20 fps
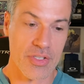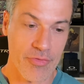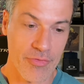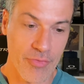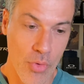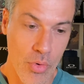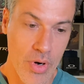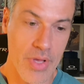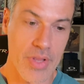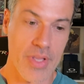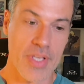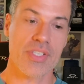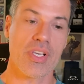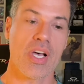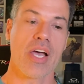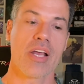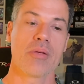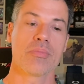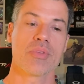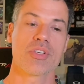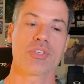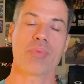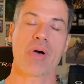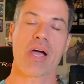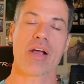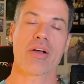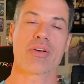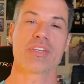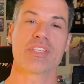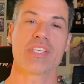for this item. This
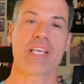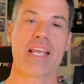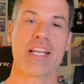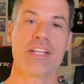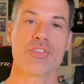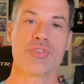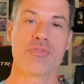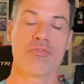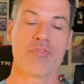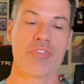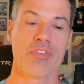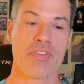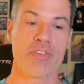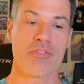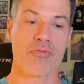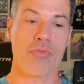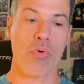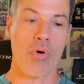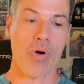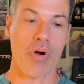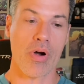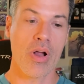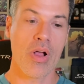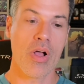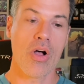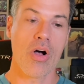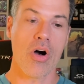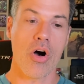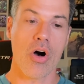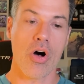buyer is $82.54
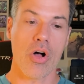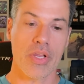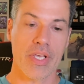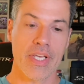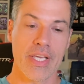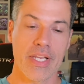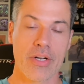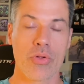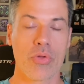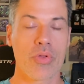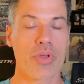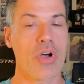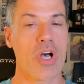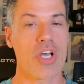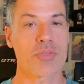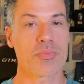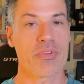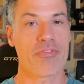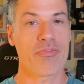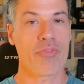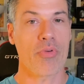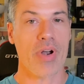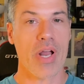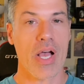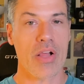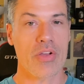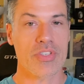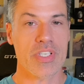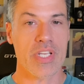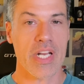all in. It only cost me
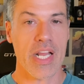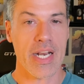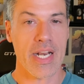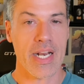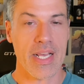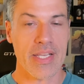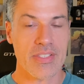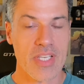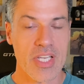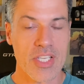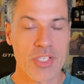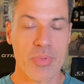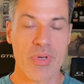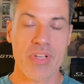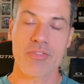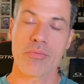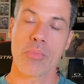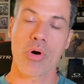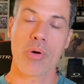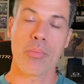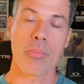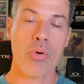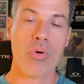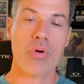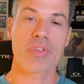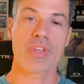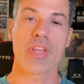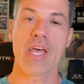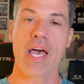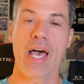$4.99, but even more
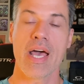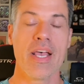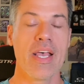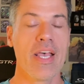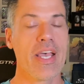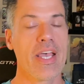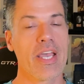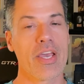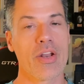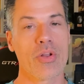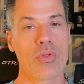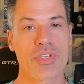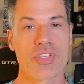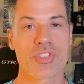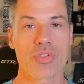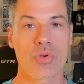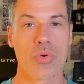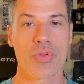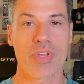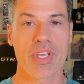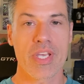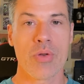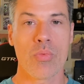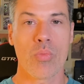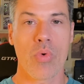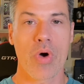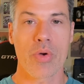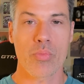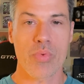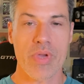important than that, it only sold in
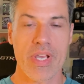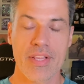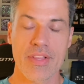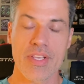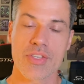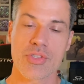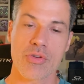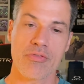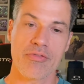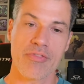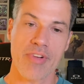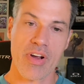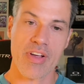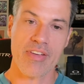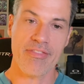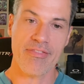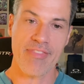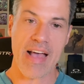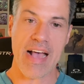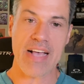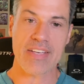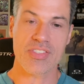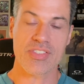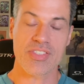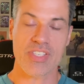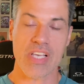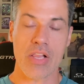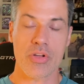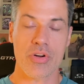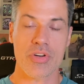1 week. These are very fast
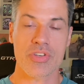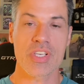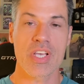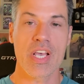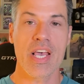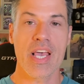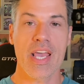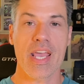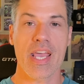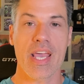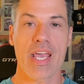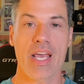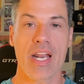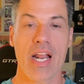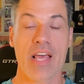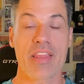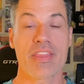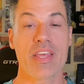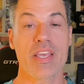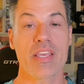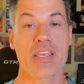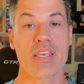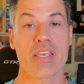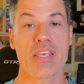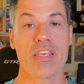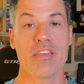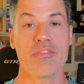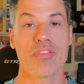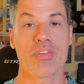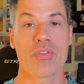sellers, and I think
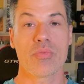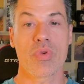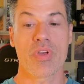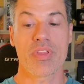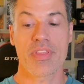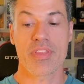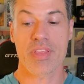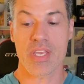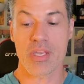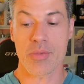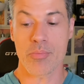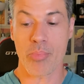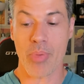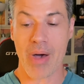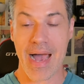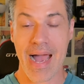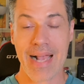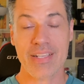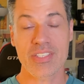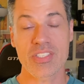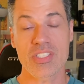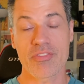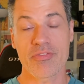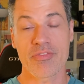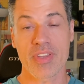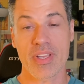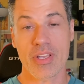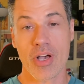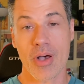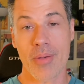even with the box, if
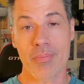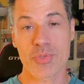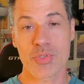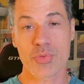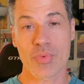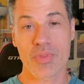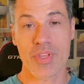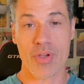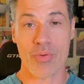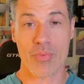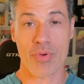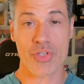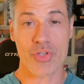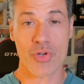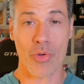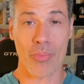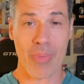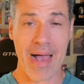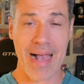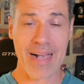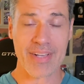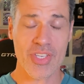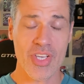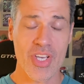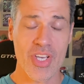it comes with the original box,